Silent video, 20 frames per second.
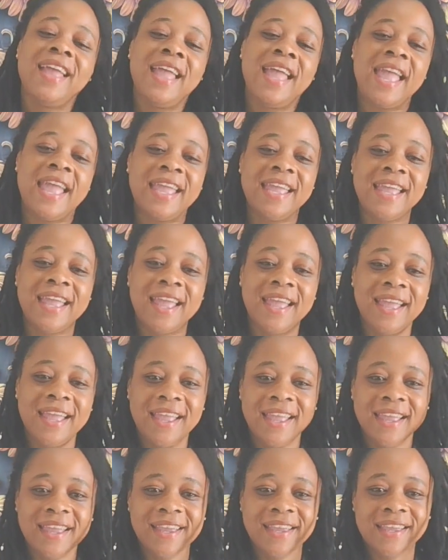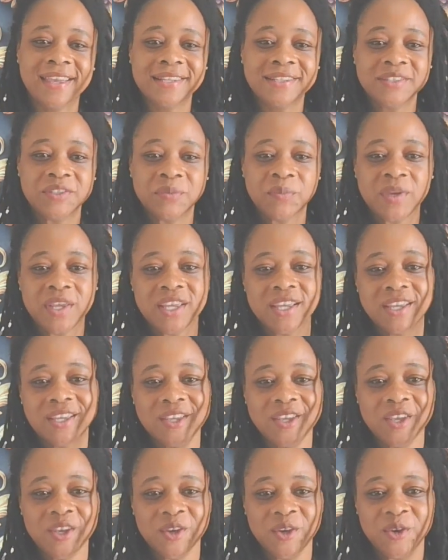Hey, hey, it's me,
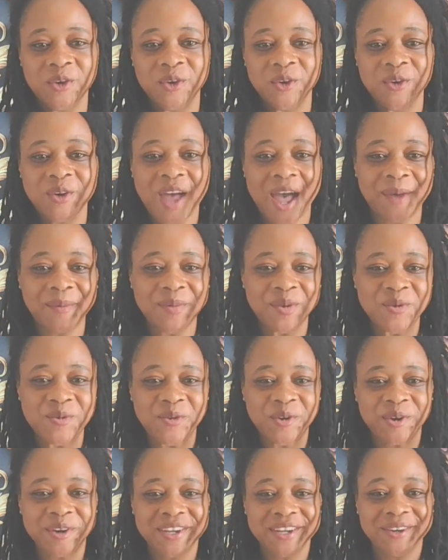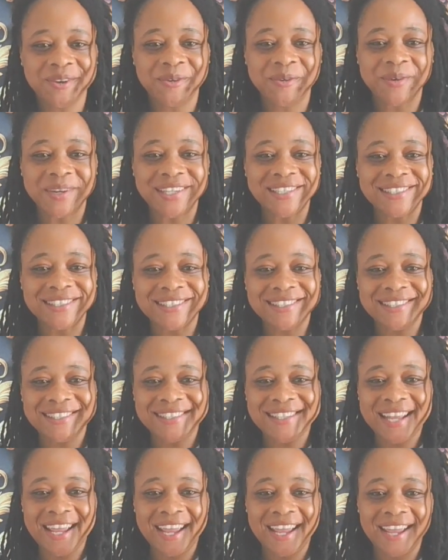Q. Happy Warrior
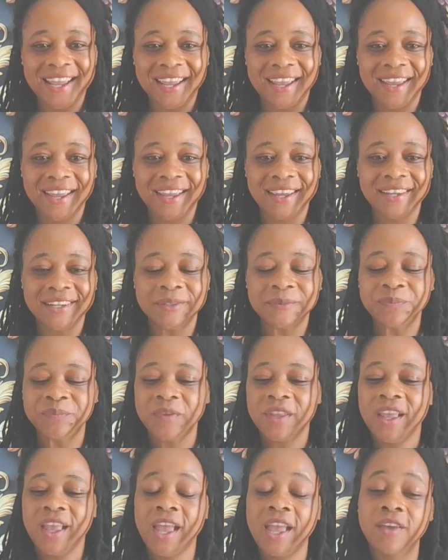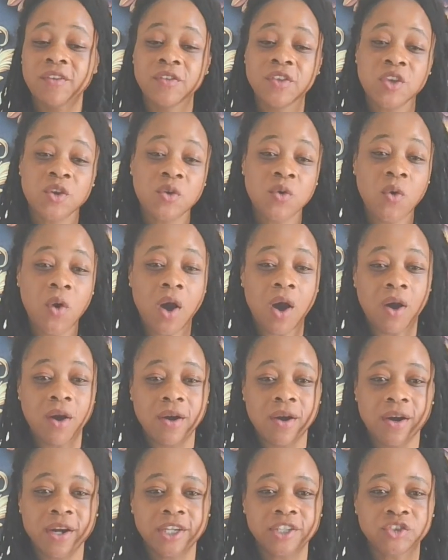Wednesday. If you
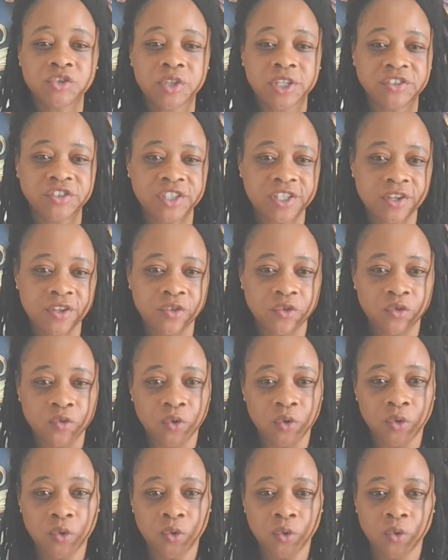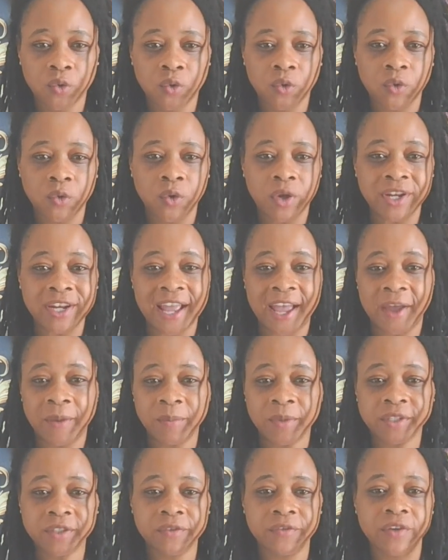are trudging through an
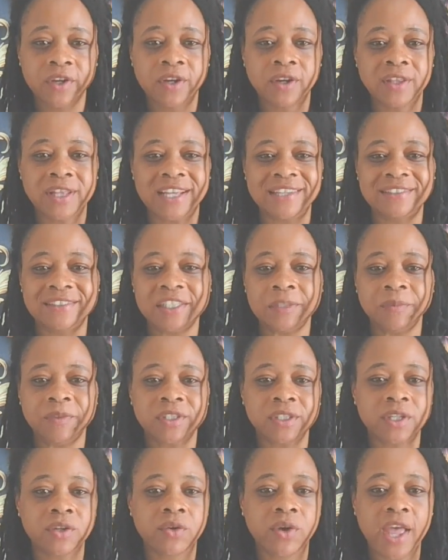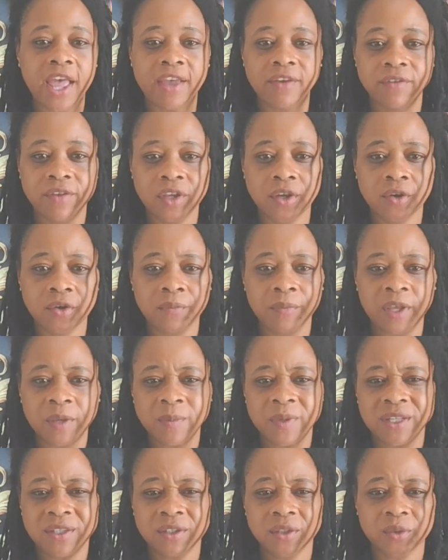atmosphere that seems a little heavier,
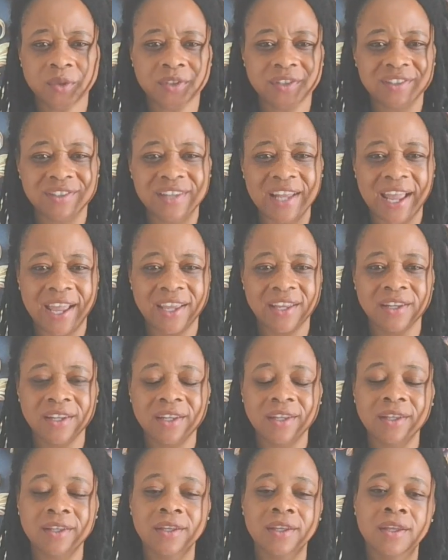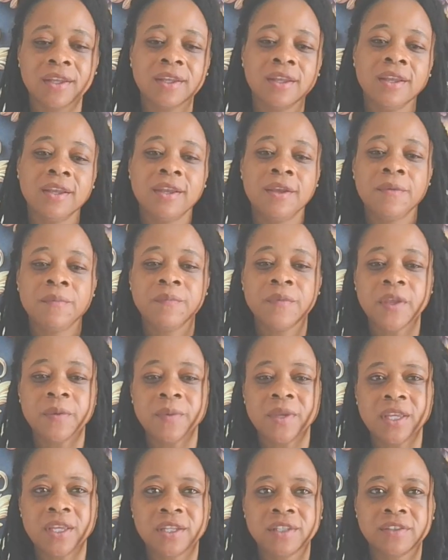maybe a little stagnant,
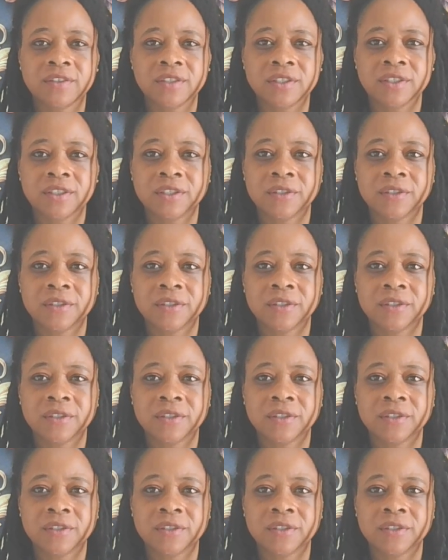maybe it's